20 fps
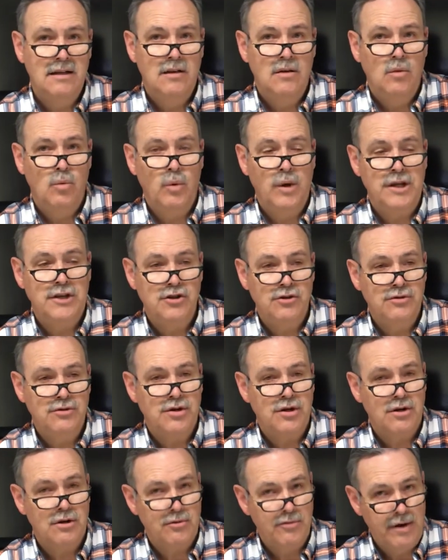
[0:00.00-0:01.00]
When you
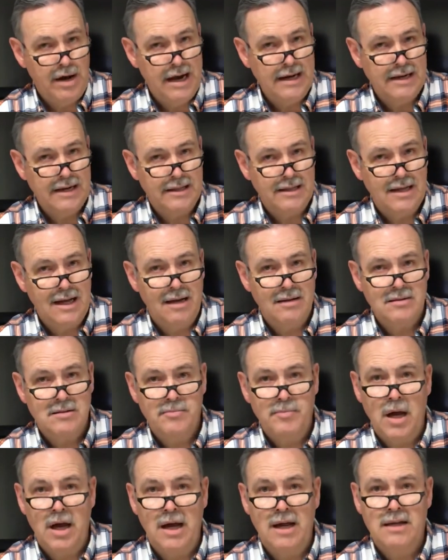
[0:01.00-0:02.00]
turn right at that
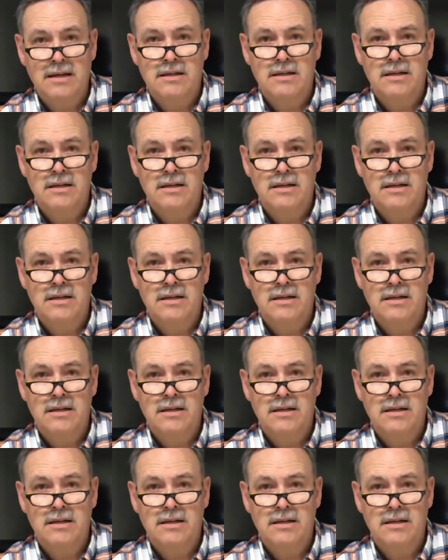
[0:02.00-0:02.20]
spot,